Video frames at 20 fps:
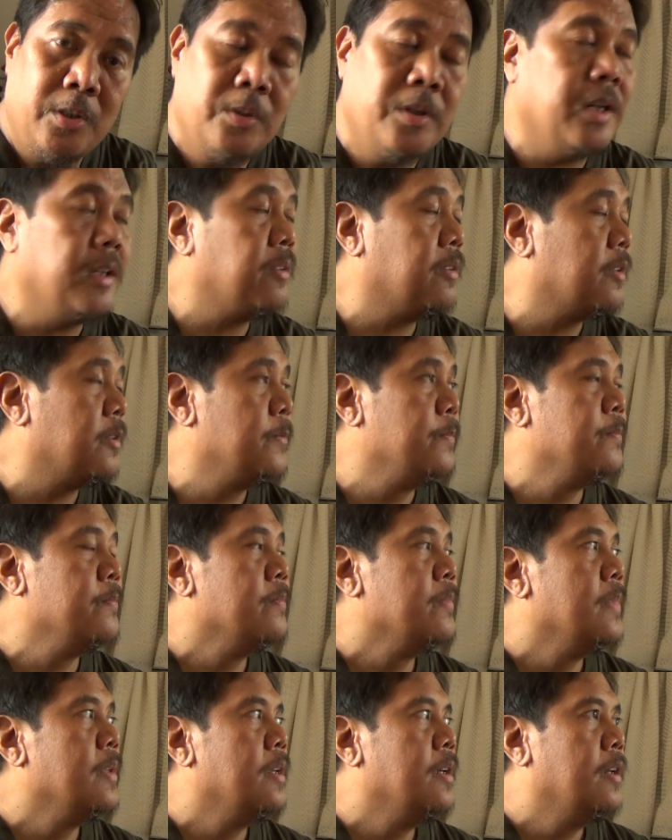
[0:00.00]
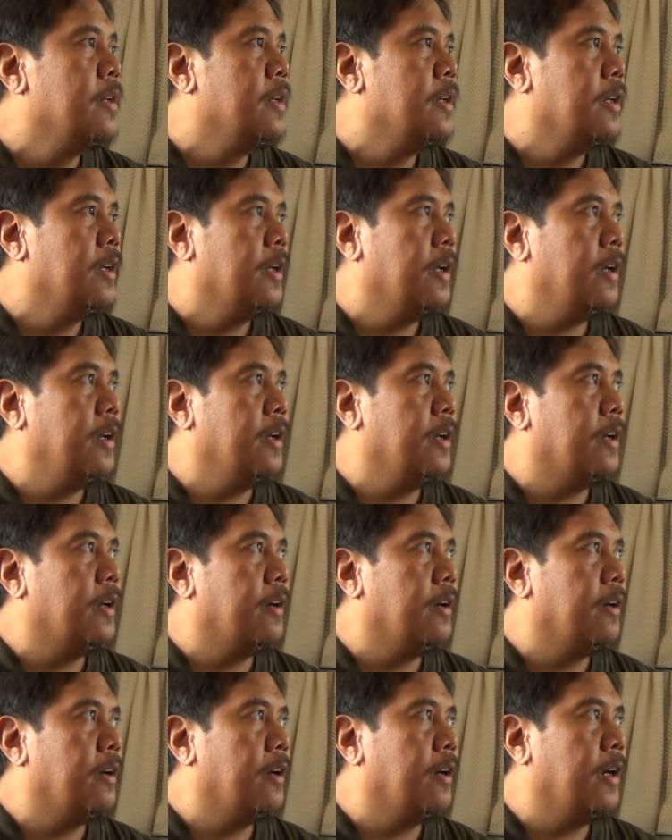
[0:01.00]
US.
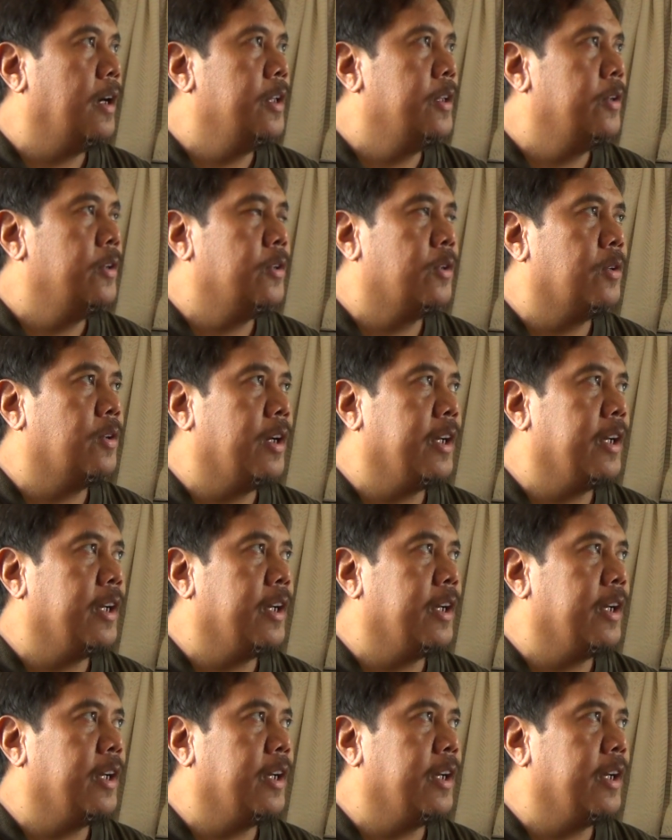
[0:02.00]
I don't know.